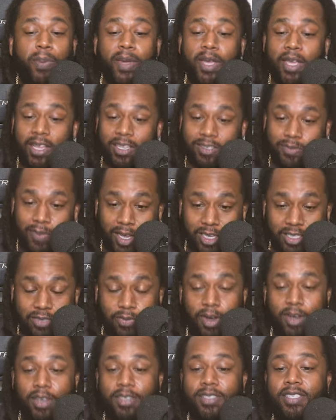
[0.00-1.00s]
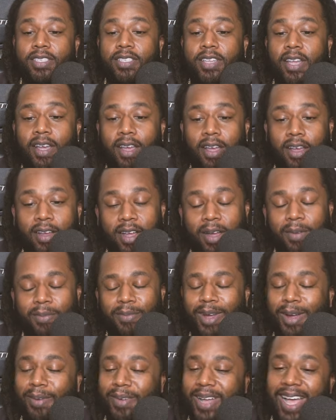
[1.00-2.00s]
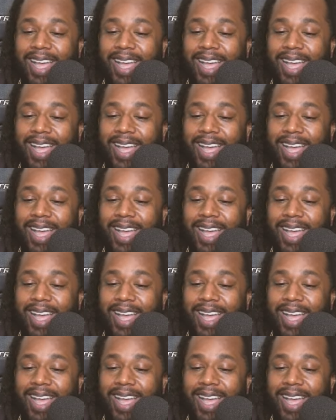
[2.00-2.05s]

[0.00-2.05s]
of big's best verses dog I'm, I'm,